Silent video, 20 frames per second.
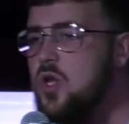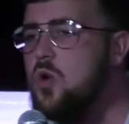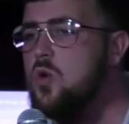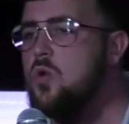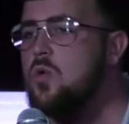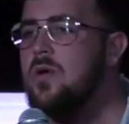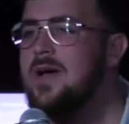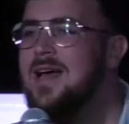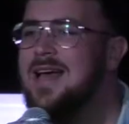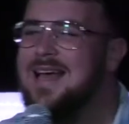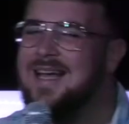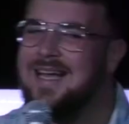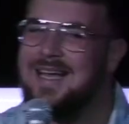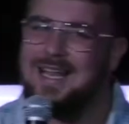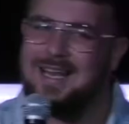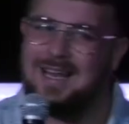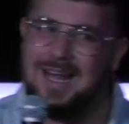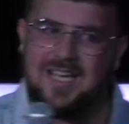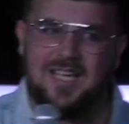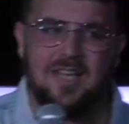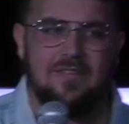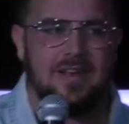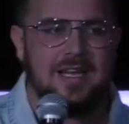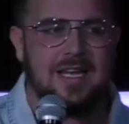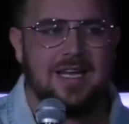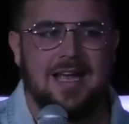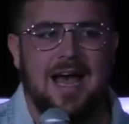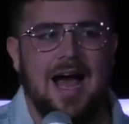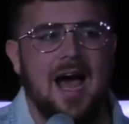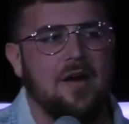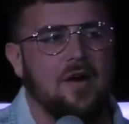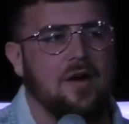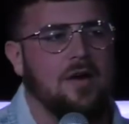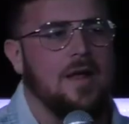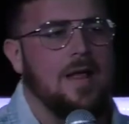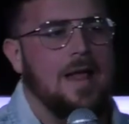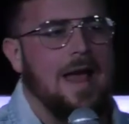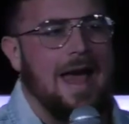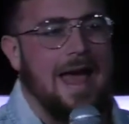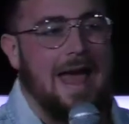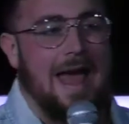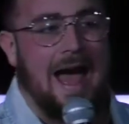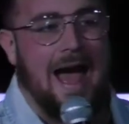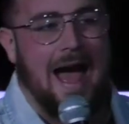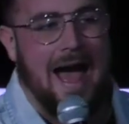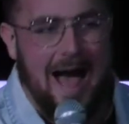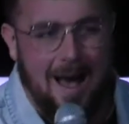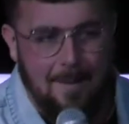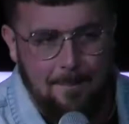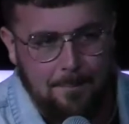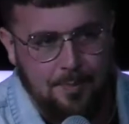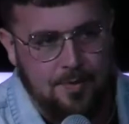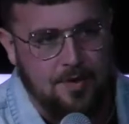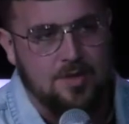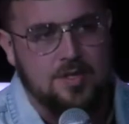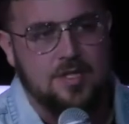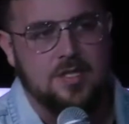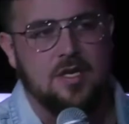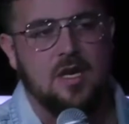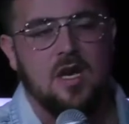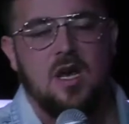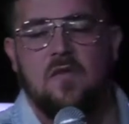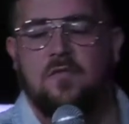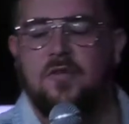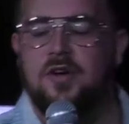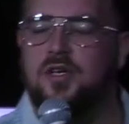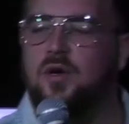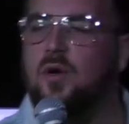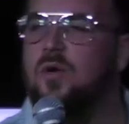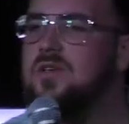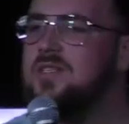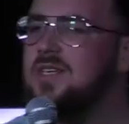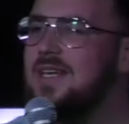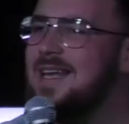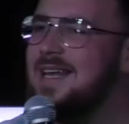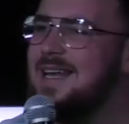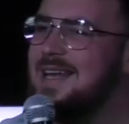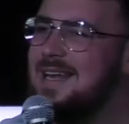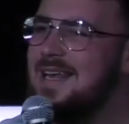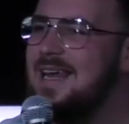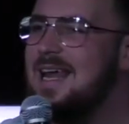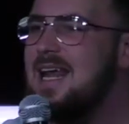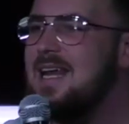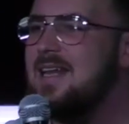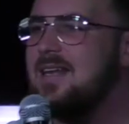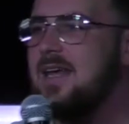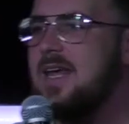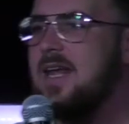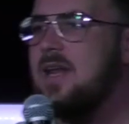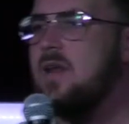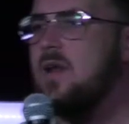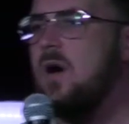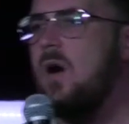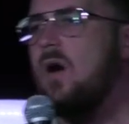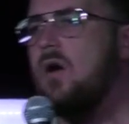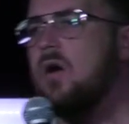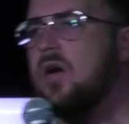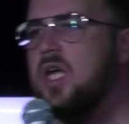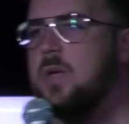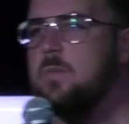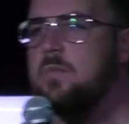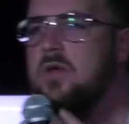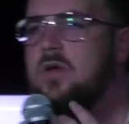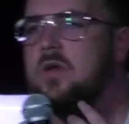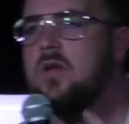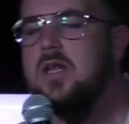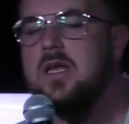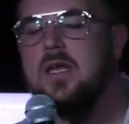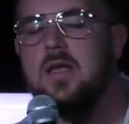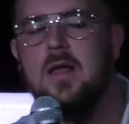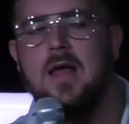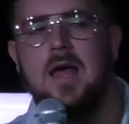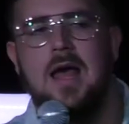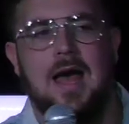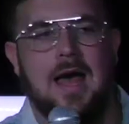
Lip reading: people who collectively gather hampers for those in need in our community.